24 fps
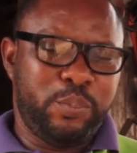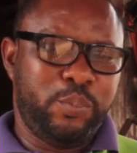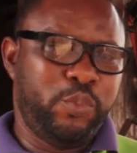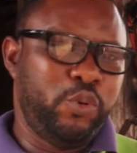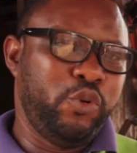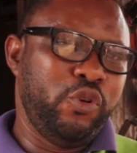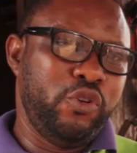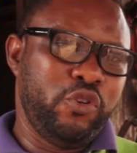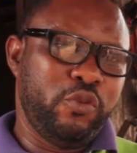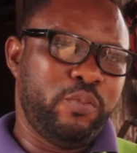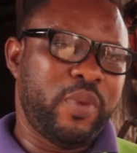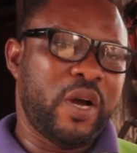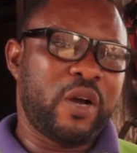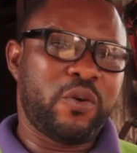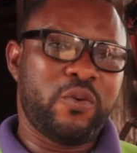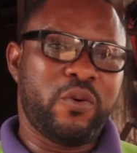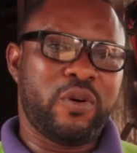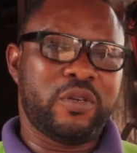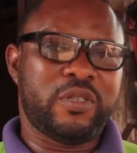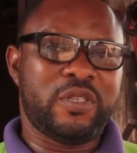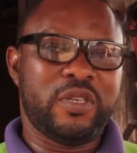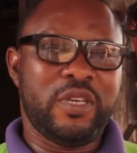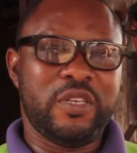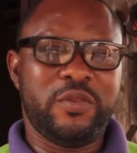pull you
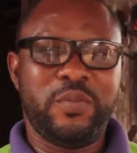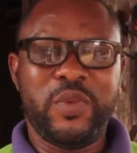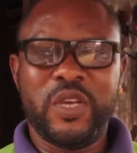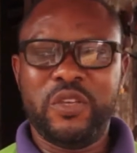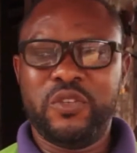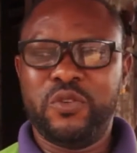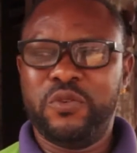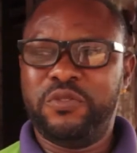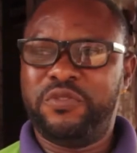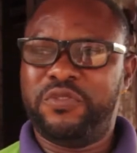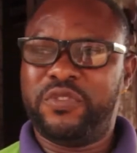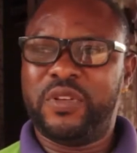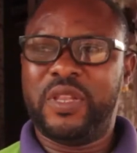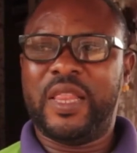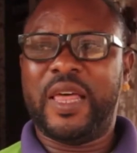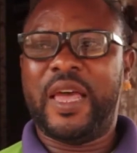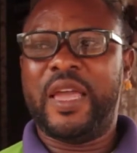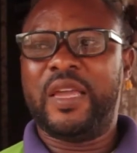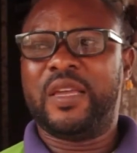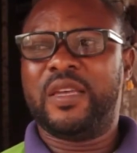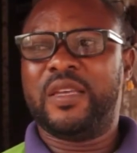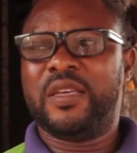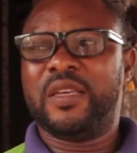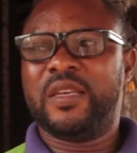backwards. It makes you feel
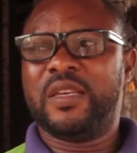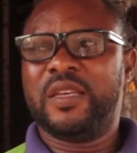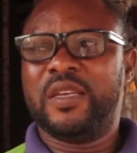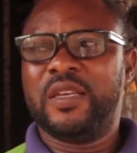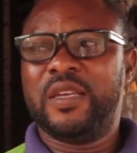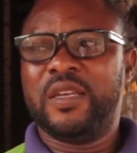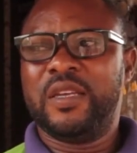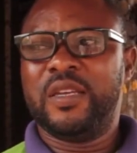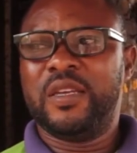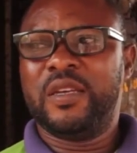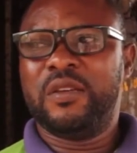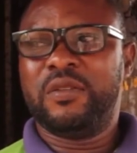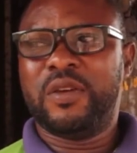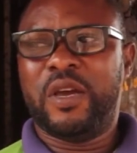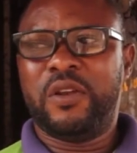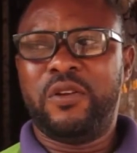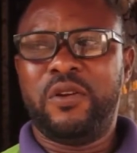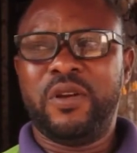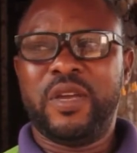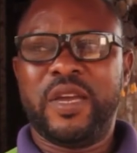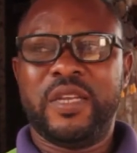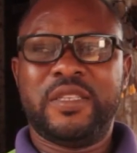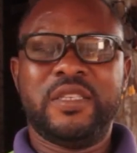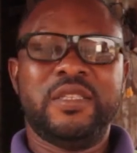like you are
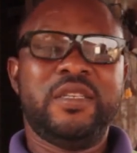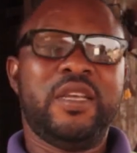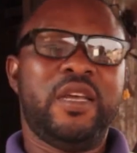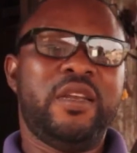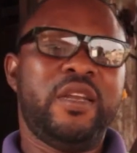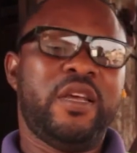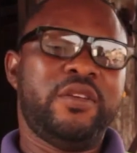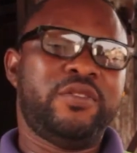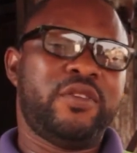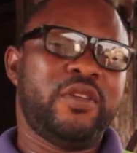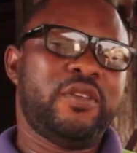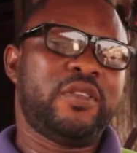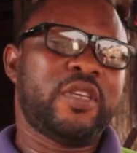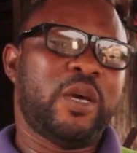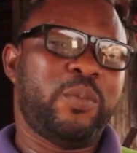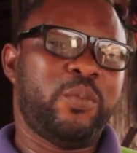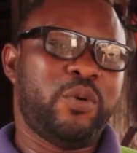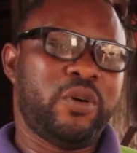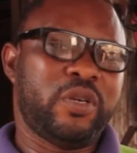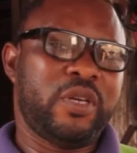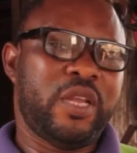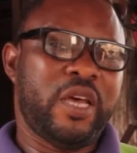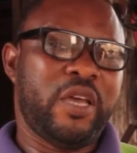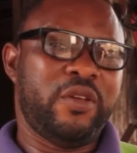not getting the necessary
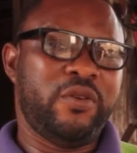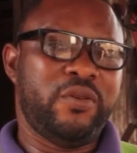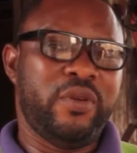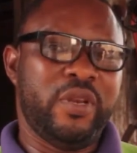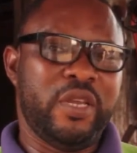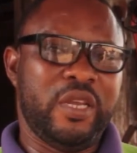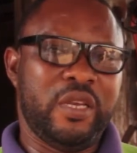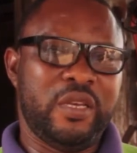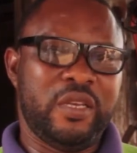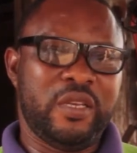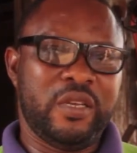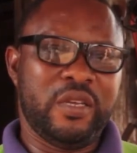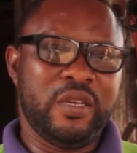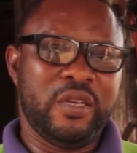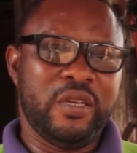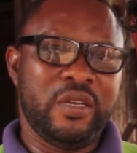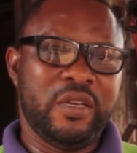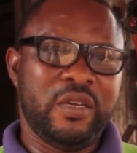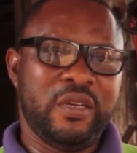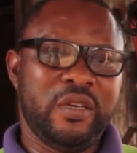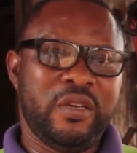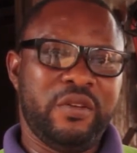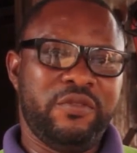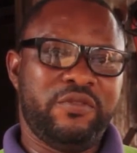support that you need.
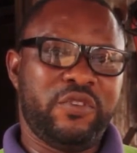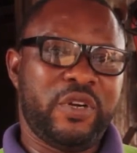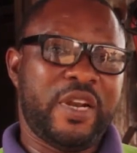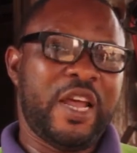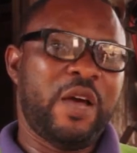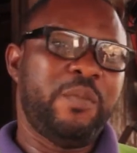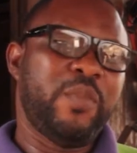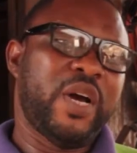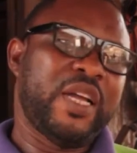For that